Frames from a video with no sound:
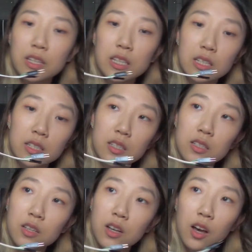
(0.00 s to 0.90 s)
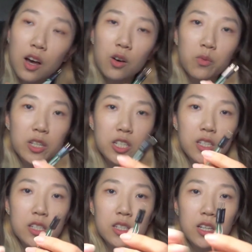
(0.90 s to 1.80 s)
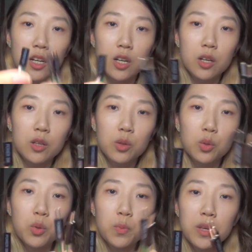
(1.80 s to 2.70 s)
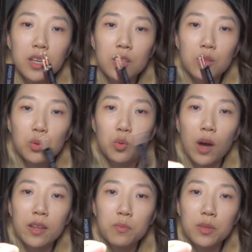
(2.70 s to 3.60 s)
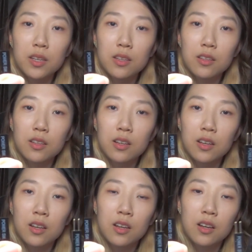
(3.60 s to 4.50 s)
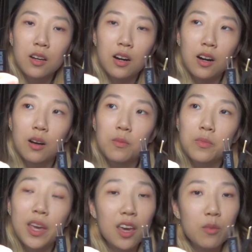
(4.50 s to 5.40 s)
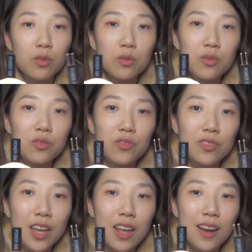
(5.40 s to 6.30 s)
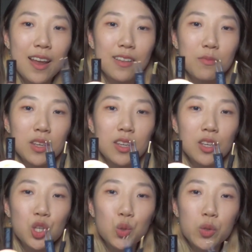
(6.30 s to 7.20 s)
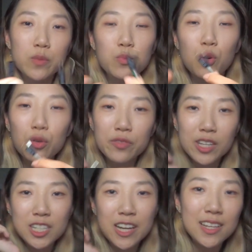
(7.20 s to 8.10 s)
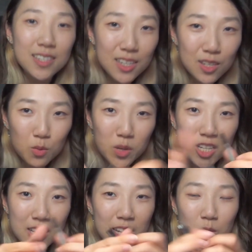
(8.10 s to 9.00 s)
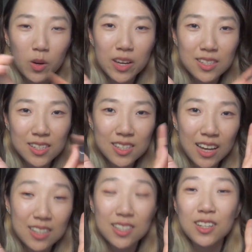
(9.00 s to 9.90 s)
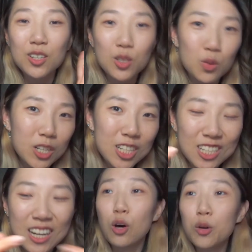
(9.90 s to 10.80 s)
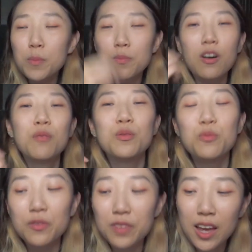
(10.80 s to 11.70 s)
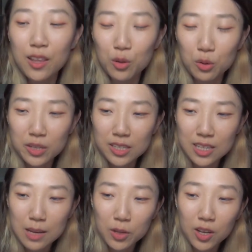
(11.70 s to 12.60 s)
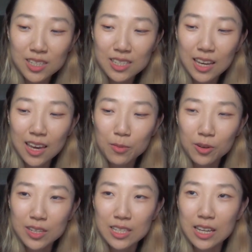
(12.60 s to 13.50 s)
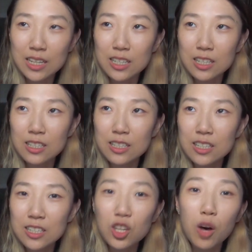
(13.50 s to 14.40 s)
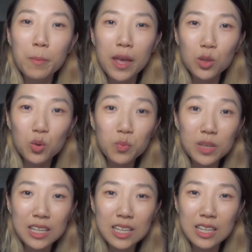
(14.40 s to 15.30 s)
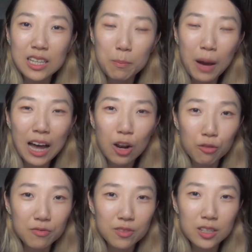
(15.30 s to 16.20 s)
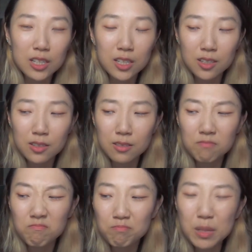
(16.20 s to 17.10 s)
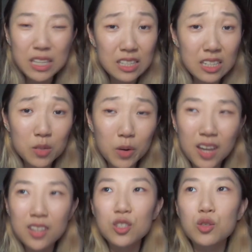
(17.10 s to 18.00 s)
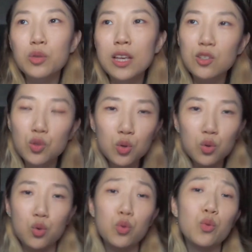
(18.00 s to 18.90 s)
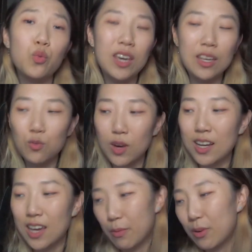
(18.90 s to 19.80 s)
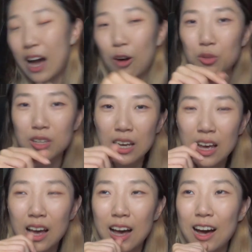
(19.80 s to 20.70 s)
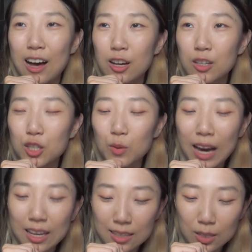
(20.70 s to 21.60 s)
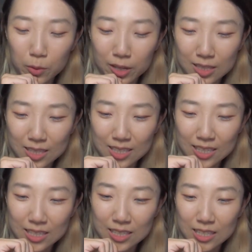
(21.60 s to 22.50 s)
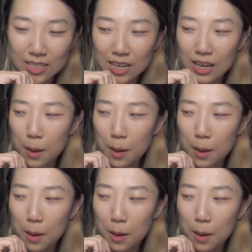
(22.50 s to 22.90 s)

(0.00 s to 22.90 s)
these, which is a 2-pin to 1-pin cable that let me use both the chassis switch as well as this external switch. The only problem with that though is that because this cable is like it's not meant to be part of a PC, right? So there's no good way to run a cable out. So what I did was, since